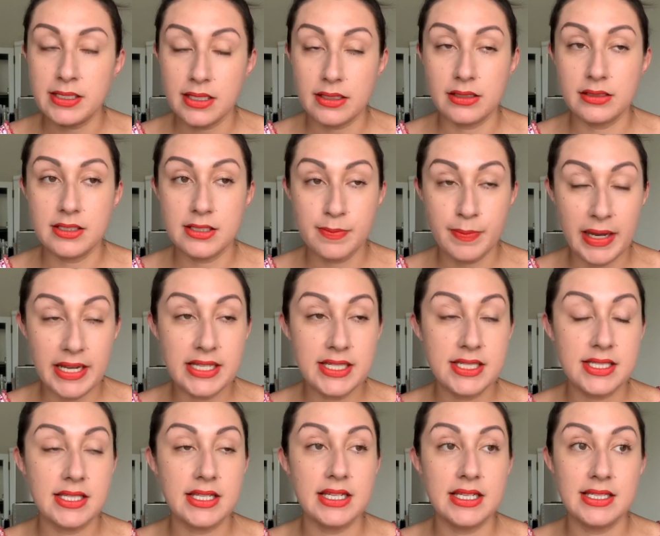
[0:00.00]

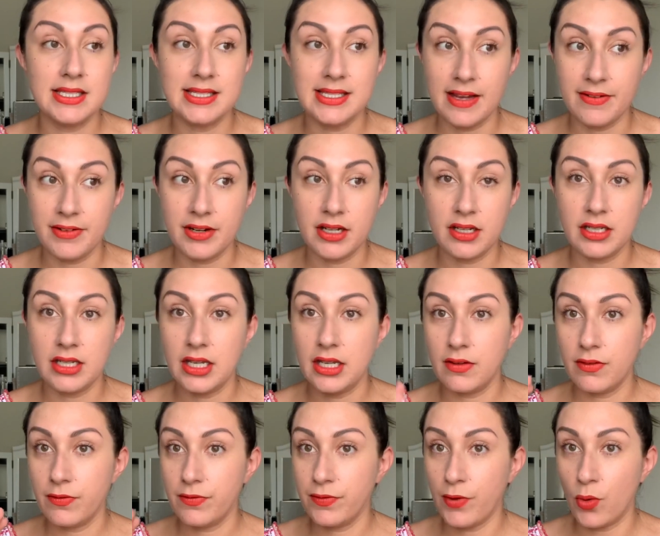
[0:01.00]
spice is definitely
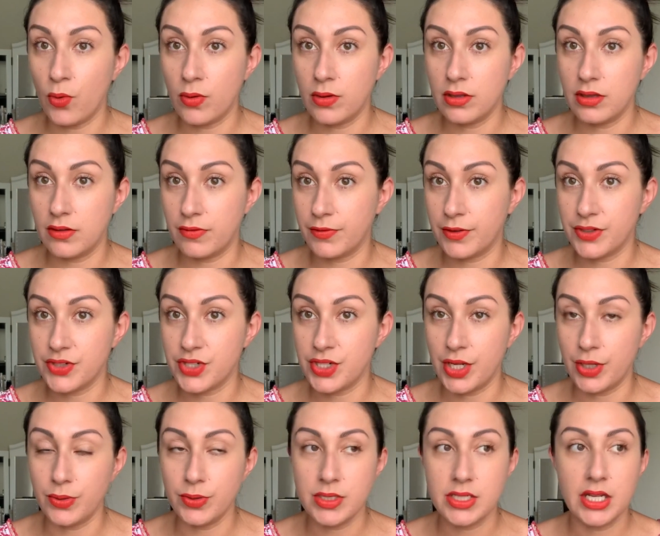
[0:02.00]
the first
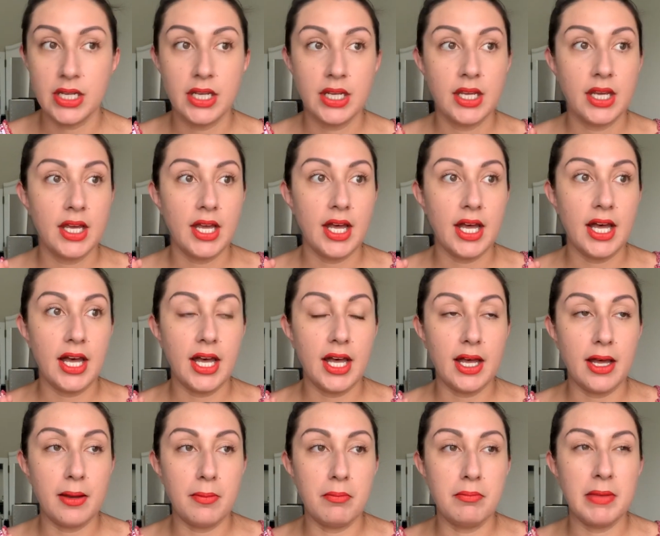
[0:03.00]
note.
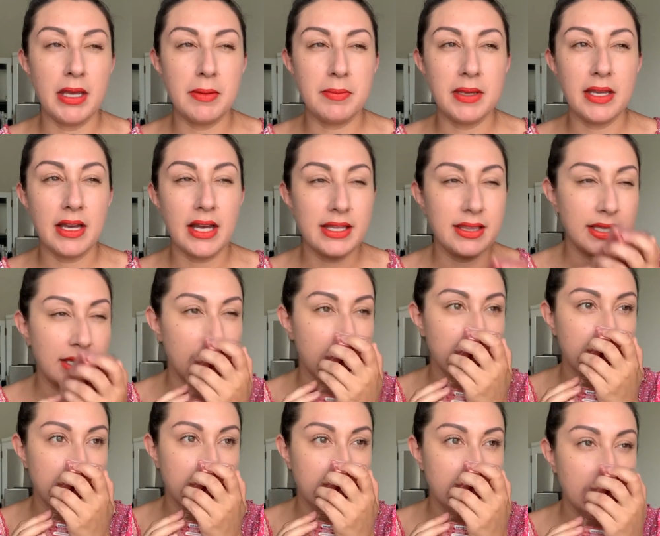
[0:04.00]
maybe I think
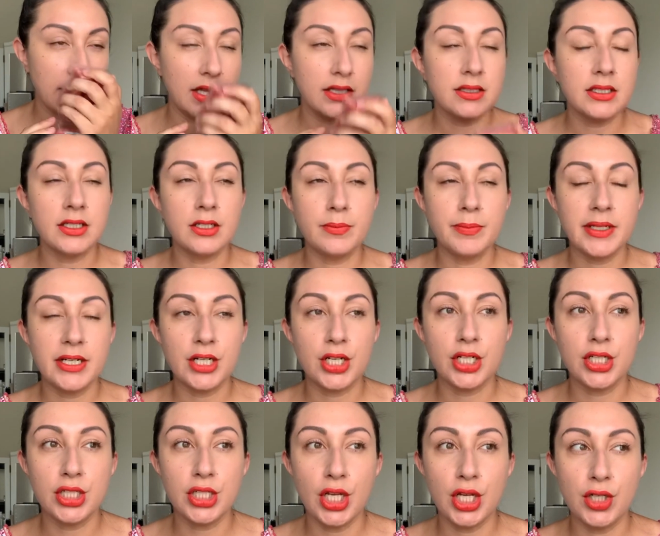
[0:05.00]
a little bit of
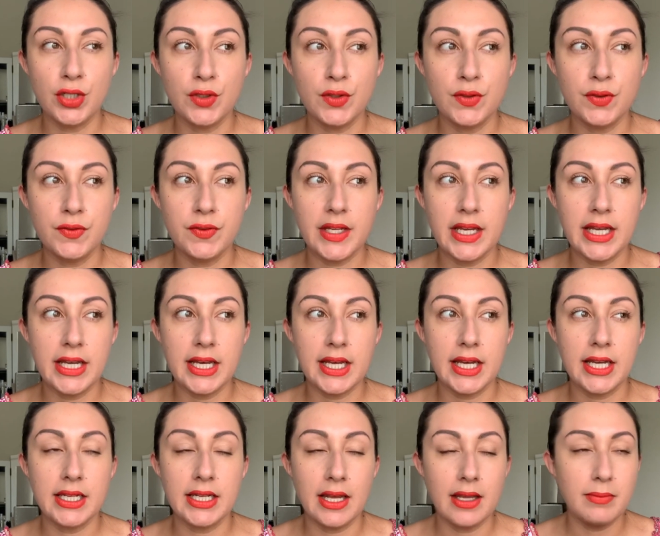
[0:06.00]
clove
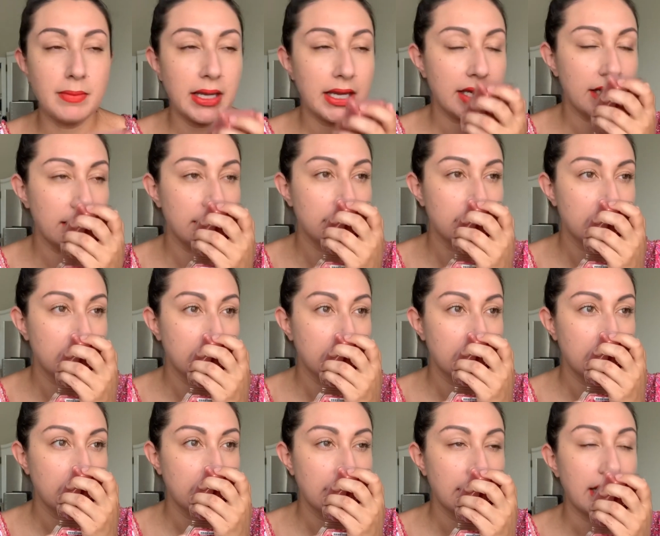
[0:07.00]
and nutmeg
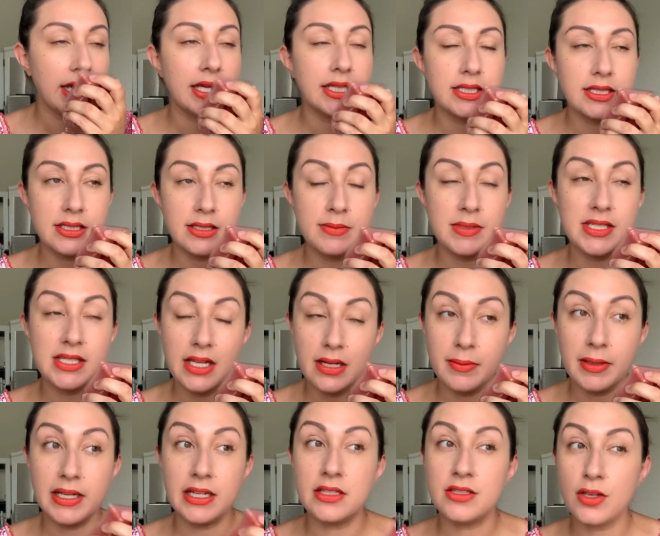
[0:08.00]
and some
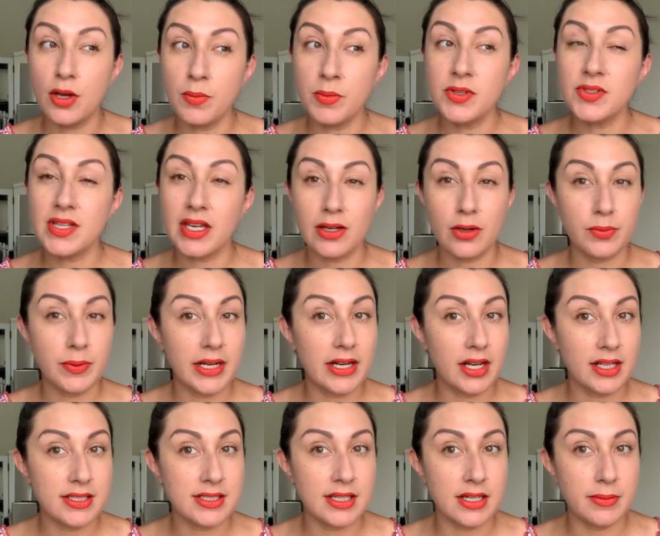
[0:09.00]
cinnamon. It's almost like a red
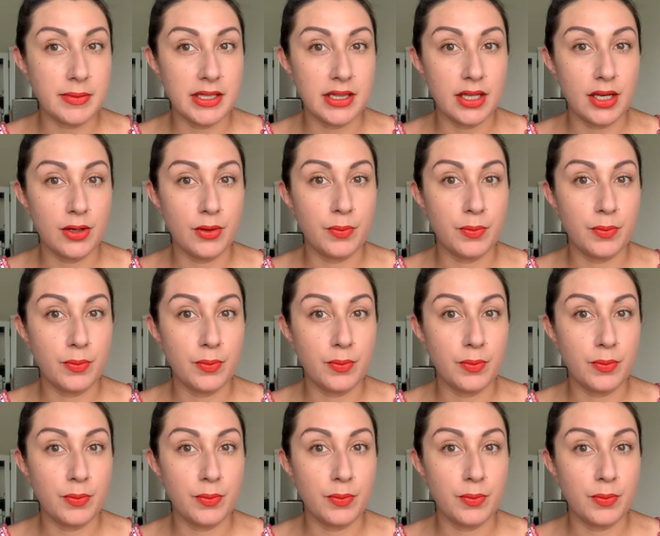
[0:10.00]
hot cinnamon though,